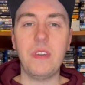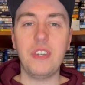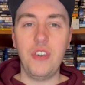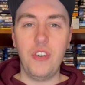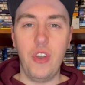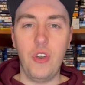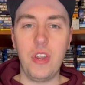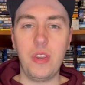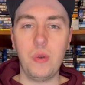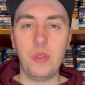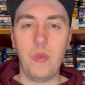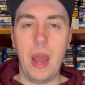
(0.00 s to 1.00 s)
is your nerdy
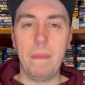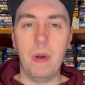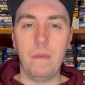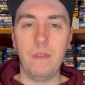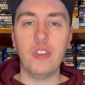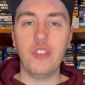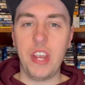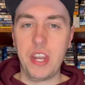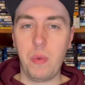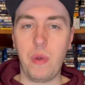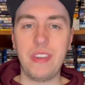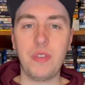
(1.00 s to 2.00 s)
news wrap-up for
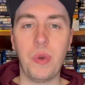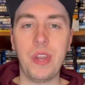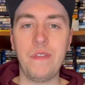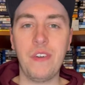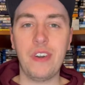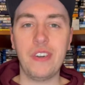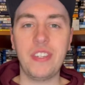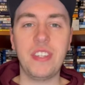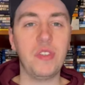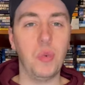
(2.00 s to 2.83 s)
January 21st,